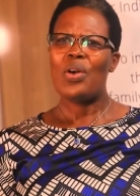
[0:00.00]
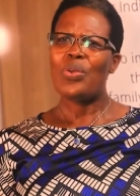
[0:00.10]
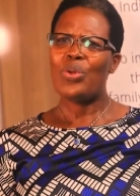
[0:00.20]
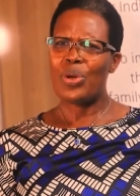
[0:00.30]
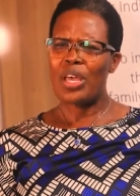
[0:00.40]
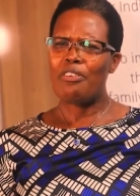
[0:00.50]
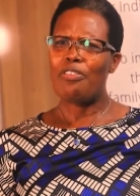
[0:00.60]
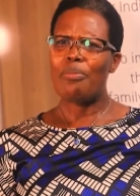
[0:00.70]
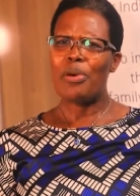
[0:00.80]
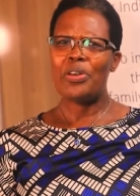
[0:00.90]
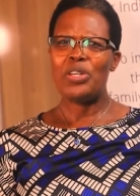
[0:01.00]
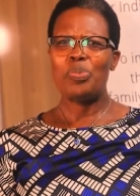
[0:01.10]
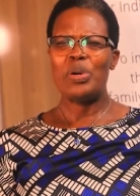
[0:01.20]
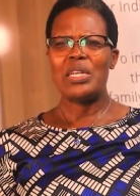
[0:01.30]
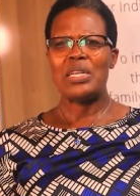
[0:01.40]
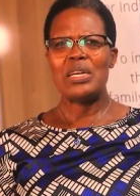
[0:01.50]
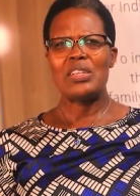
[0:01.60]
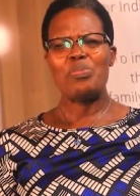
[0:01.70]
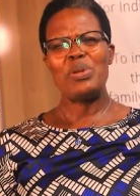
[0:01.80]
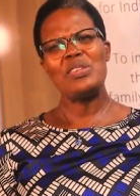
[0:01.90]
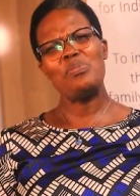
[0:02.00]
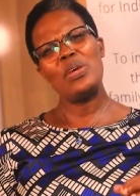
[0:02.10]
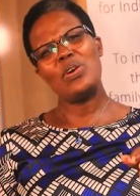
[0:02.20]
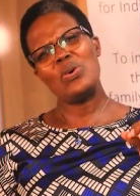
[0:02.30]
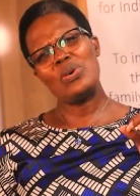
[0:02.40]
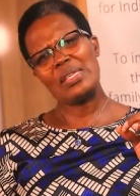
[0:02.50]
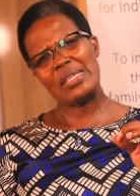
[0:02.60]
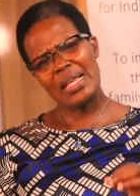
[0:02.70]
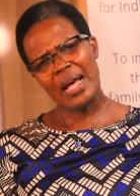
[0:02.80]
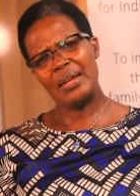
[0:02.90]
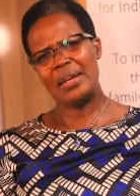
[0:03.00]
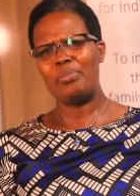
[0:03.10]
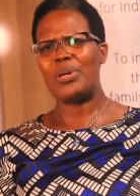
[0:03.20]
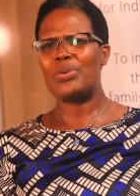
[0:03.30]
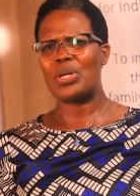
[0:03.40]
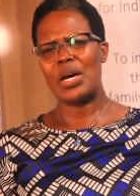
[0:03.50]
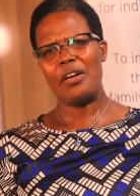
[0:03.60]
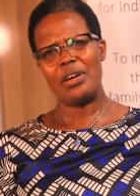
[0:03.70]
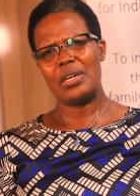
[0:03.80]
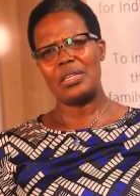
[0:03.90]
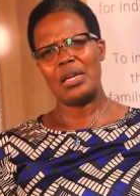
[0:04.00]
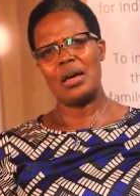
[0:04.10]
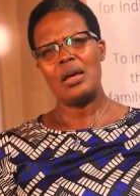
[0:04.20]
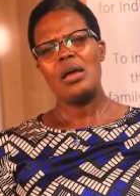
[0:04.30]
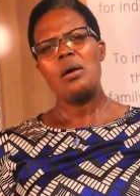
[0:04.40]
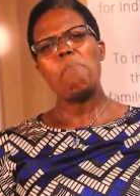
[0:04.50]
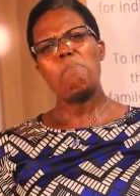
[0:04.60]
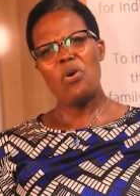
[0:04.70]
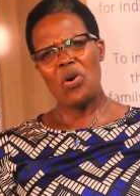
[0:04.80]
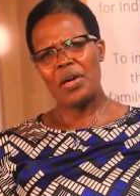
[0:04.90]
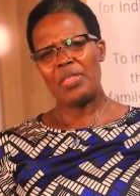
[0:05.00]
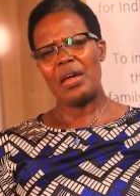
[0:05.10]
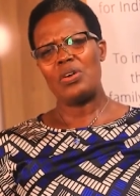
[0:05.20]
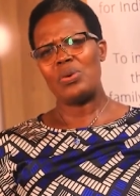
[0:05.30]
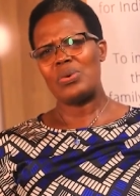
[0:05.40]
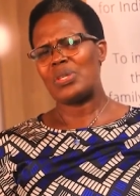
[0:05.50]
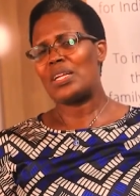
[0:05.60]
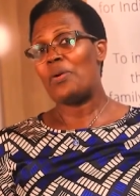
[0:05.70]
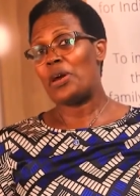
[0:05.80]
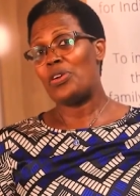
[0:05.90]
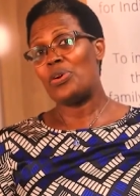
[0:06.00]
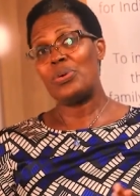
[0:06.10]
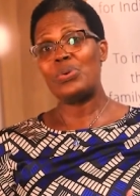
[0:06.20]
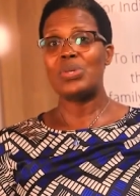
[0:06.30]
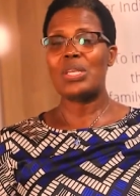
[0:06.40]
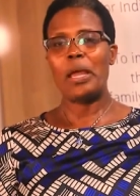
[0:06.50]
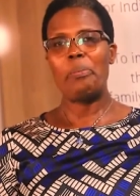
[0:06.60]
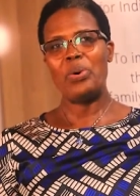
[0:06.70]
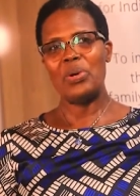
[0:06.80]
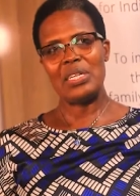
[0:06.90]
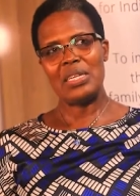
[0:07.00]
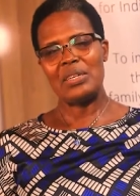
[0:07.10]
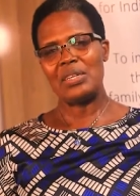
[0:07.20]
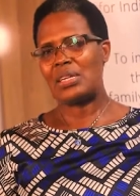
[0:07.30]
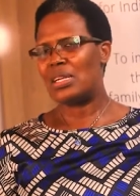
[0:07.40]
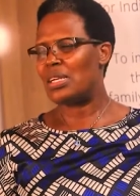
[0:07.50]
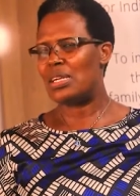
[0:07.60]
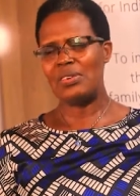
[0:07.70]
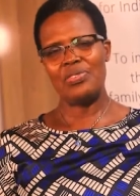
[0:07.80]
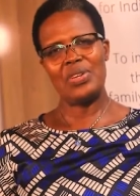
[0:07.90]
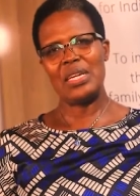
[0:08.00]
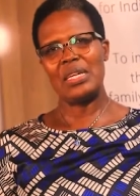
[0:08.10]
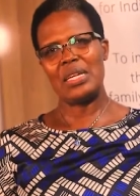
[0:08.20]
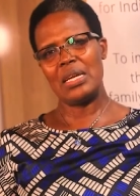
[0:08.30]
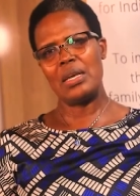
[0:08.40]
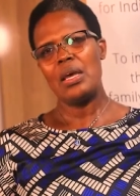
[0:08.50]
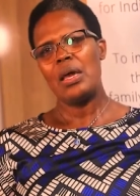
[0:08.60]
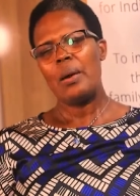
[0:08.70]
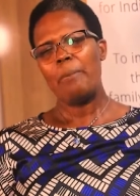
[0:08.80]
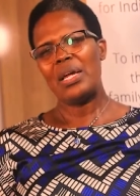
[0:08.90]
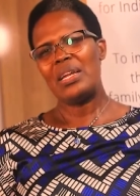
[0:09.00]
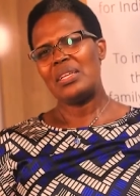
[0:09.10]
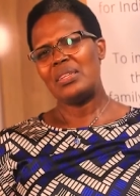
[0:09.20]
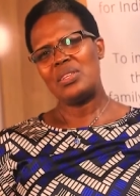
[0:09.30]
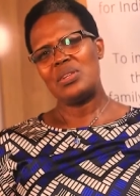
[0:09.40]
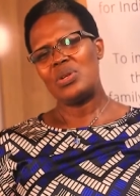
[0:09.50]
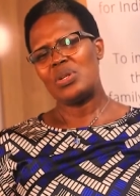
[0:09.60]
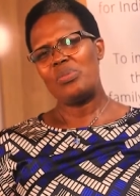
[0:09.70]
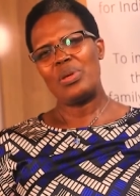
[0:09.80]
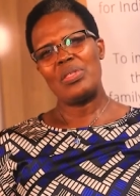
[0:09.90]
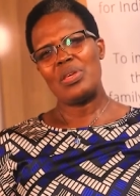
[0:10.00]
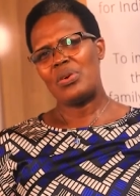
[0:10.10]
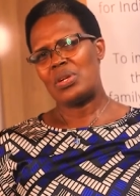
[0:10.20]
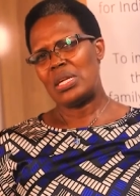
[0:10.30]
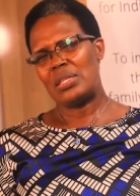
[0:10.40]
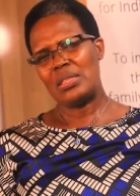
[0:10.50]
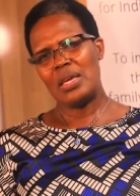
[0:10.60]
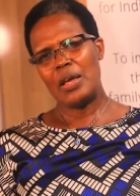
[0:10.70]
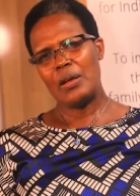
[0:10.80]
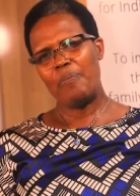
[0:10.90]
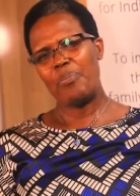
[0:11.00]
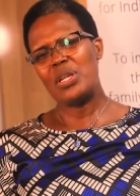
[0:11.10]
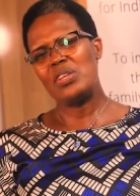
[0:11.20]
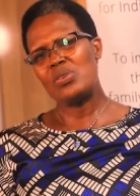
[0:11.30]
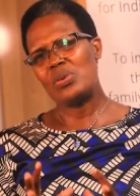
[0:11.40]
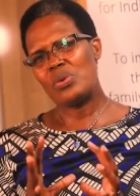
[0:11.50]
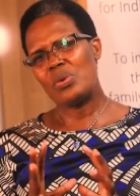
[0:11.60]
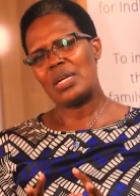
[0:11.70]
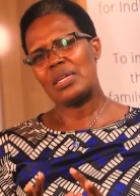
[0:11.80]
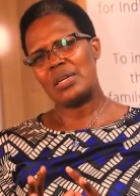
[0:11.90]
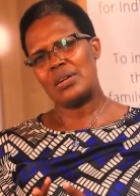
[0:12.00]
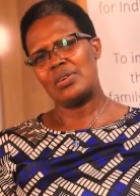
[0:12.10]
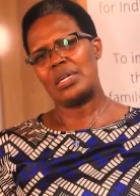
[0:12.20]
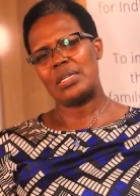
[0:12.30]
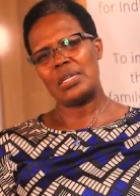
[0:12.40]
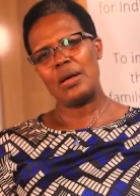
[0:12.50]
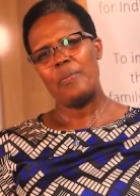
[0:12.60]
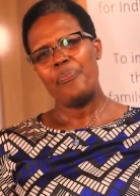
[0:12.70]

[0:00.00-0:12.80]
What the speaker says: looking for marriage partners, please be concerned about character more than looks. Now, I know looks are important, definitely, but let it not be the only thing. Please look at character.